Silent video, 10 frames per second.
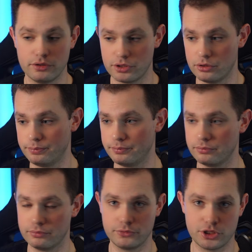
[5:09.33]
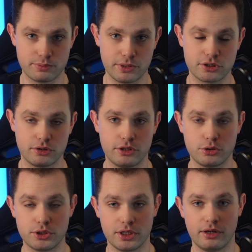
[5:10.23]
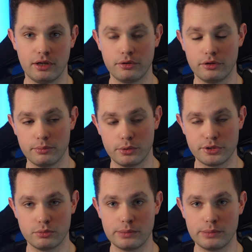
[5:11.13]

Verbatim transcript: So just make sure that you check it out on the Moza